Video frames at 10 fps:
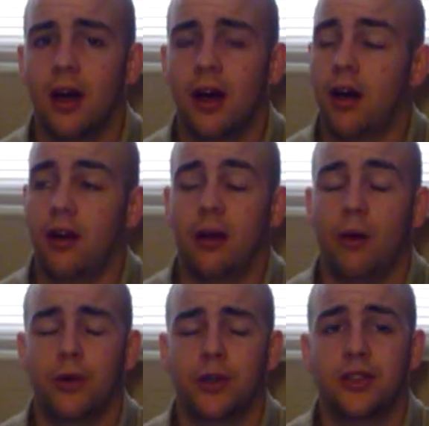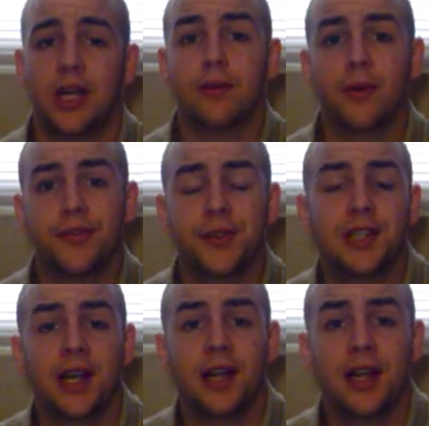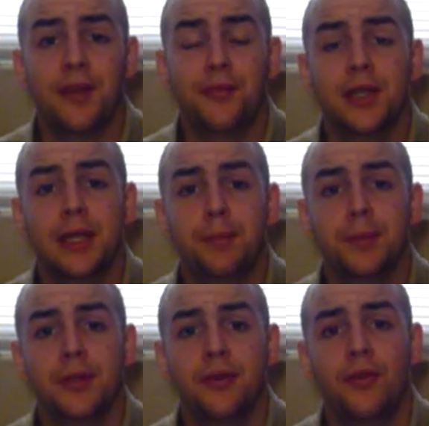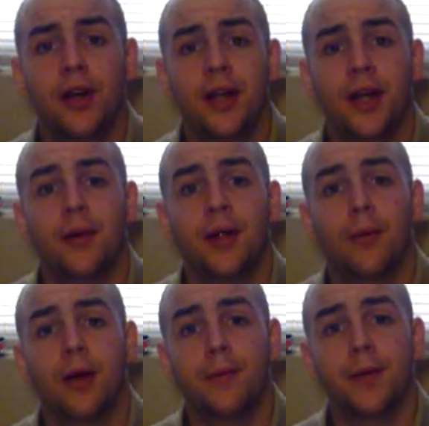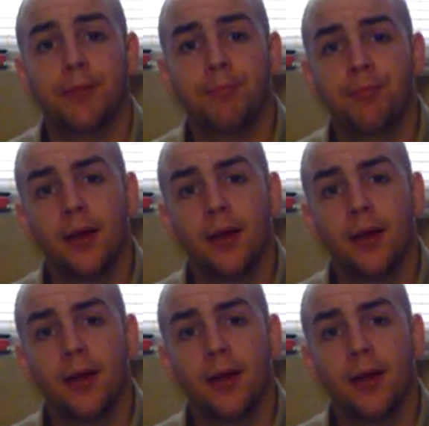I don't know, we're just going to have to wait for the second half of this episode to find out now, aren't we?